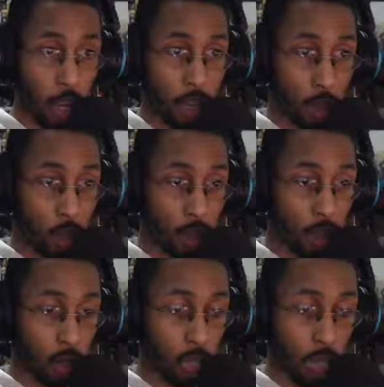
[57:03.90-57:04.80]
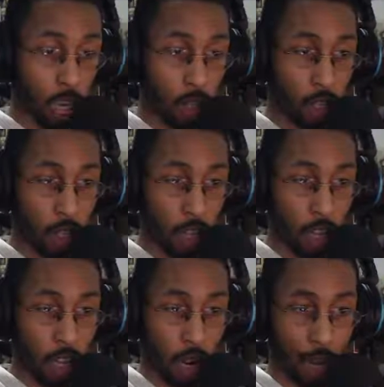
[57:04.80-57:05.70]
well, certainly, and
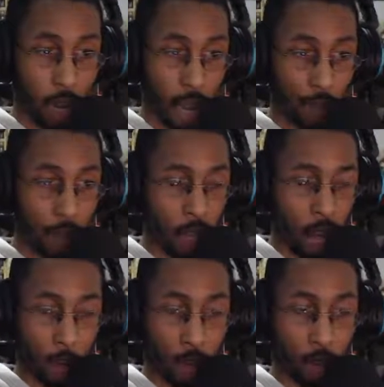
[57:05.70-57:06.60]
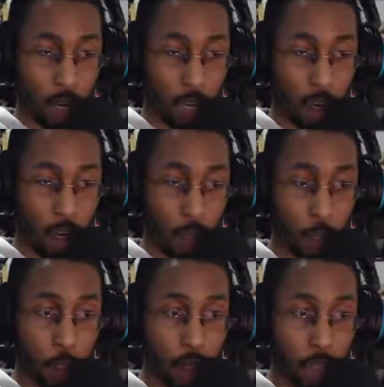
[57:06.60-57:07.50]
again, I'm not trying to convince
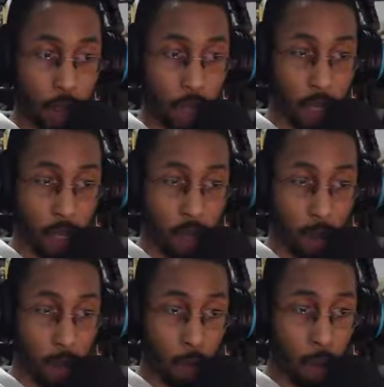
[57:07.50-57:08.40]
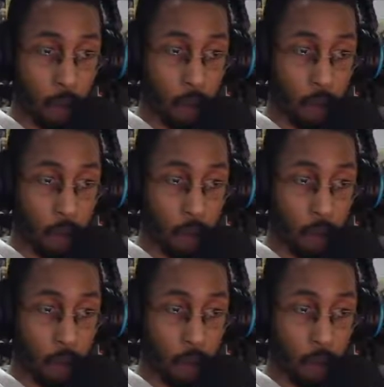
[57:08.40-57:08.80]
you of anything, but